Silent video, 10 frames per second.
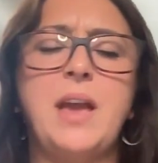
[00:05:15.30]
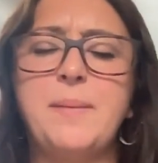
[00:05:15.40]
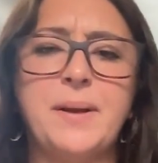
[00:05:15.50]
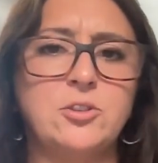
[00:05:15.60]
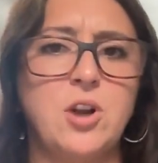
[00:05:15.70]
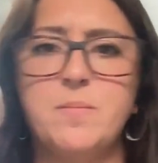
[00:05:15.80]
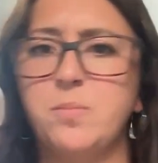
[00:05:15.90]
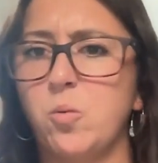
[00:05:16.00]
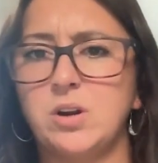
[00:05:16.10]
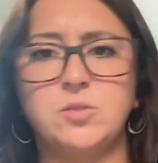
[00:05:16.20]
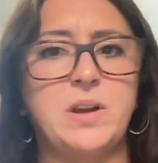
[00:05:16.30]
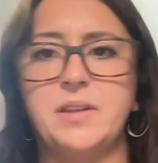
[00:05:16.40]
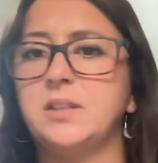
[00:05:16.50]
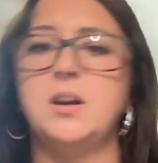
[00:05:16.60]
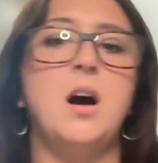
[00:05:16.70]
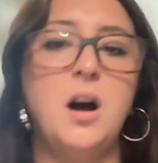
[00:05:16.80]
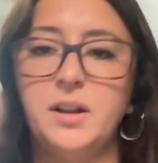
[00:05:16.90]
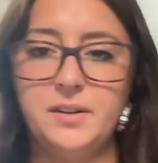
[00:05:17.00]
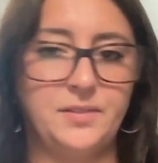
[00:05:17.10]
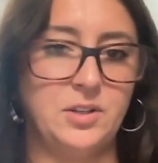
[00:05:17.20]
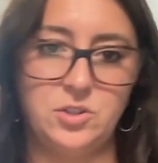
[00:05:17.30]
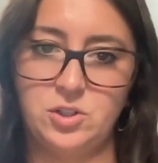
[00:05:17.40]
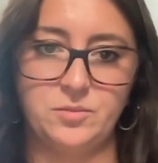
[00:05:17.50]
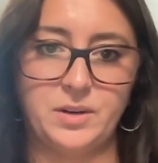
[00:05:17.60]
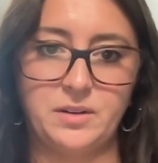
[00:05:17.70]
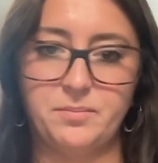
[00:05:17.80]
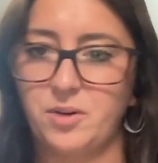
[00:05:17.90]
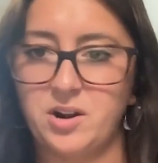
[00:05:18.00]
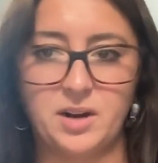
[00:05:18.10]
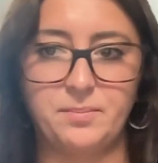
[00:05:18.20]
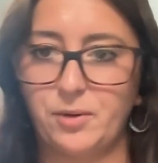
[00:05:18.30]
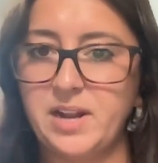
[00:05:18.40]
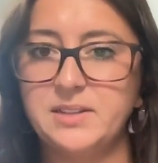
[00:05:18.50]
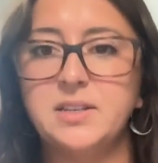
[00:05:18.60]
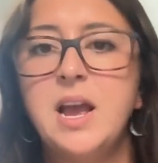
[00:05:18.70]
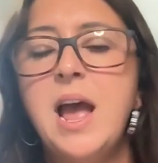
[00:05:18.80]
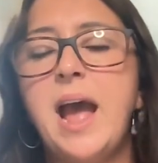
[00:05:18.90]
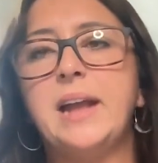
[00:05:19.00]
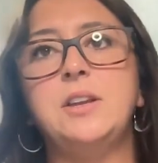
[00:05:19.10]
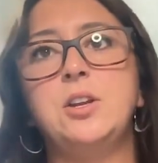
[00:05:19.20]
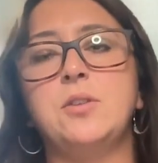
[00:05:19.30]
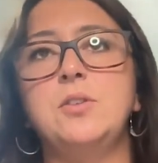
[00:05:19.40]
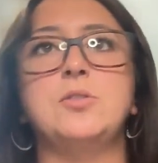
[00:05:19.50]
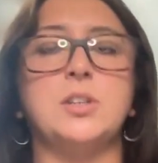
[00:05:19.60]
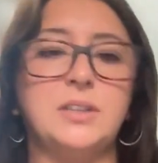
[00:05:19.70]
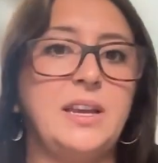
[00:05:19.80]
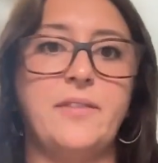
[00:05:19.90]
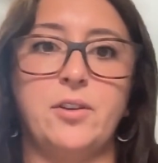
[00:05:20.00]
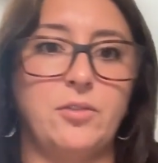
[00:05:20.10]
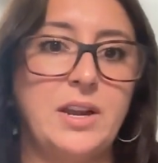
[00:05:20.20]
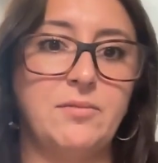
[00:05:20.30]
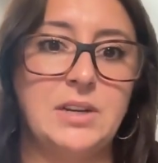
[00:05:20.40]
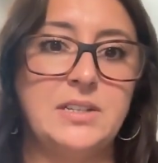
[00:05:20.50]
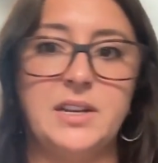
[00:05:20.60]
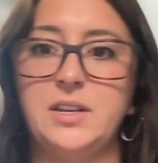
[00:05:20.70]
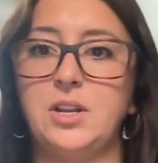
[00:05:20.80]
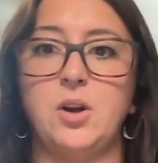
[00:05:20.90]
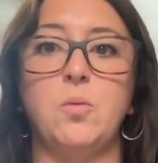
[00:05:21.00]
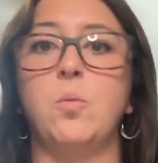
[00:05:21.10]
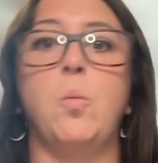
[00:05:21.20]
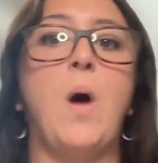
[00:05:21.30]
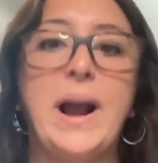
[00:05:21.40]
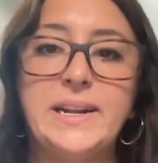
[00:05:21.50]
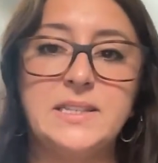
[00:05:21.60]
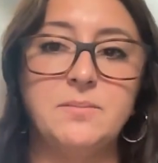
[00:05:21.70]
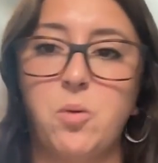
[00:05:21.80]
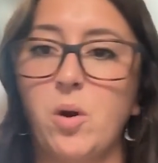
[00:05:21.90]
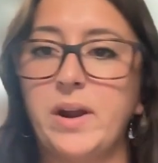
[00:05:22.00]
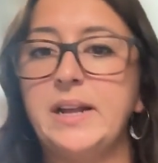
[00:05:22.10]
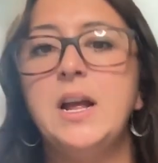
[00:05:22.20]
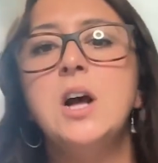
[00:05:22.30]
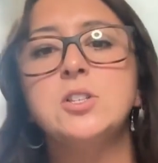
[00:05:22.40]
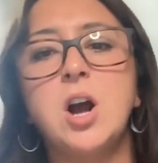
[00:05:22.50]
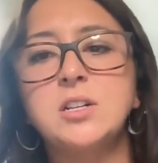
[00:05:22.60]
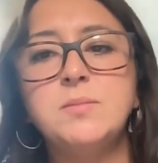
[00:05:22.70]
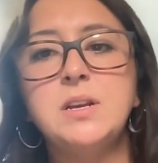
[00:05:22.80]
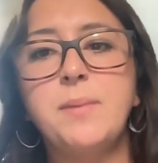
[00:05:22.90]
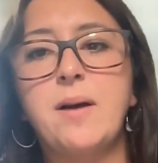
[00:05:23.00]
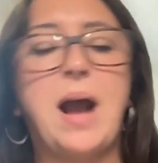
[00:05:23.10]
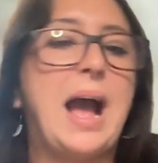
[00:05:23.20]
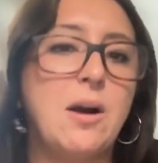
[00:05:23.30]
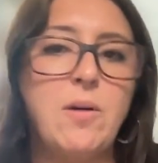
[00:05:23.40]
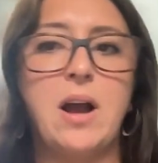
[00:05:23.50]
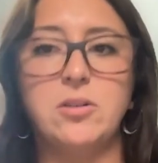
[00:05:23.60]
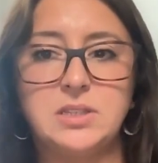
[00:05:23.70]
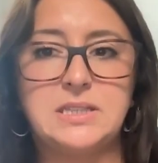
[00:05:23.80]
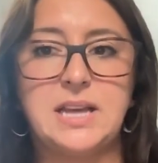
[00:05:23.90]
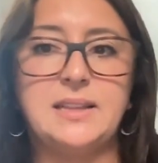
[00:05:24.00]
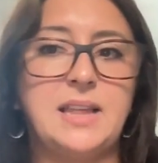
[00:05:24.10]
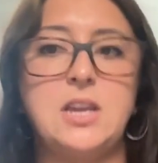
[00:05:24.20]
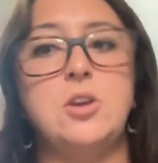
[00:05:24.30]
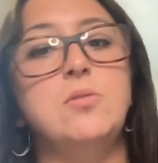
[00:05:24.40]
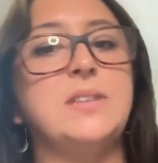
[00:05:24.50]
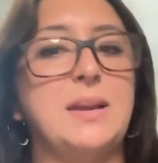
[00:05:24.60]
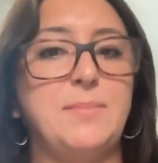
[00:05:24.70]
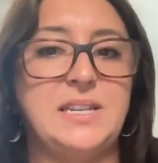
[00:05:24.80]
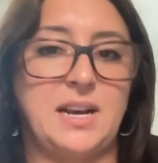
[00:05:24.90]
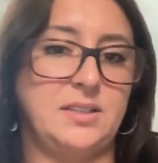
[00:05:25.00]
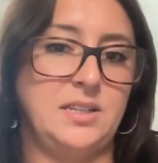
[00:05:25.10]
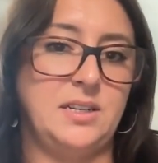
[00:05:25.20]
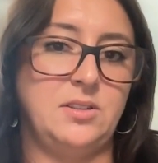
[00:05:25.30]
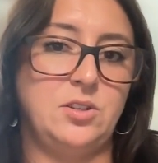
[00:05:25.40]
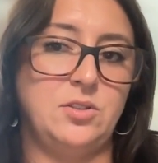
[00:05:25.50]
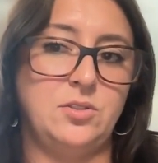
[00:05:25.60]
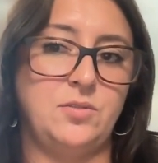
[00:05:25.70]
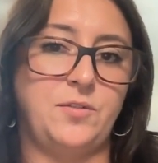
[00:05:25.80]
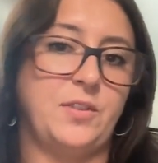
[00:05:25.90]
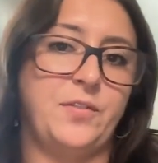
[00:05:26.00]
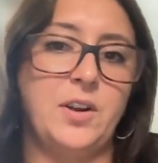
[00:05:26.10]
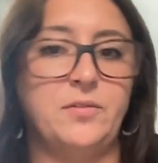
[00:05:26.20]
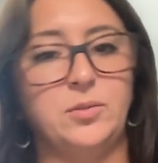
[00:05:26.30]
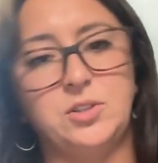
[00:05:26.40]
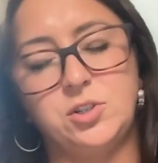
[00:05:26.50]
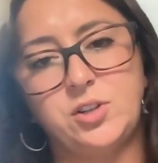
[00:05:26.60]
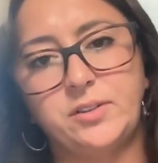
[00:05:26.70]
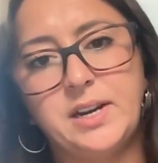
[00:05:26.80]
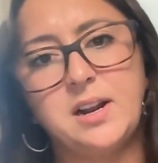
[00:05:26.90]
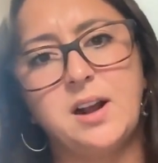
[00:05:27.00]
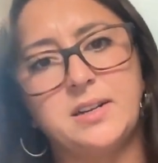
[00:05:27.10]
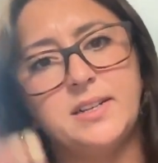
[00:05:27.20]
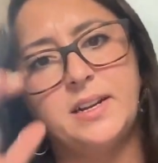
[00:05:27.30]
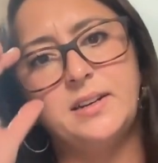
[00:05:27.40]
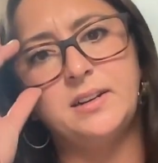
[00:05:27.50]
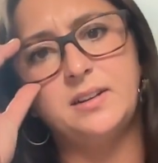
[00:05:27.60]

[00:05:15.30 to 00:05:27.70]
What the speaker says: Apex Drop works with a ton of consumer product brands, and you certainly gave a great reason, why it's important. Talk to me about how else that they use A/B testing for influencer generated content.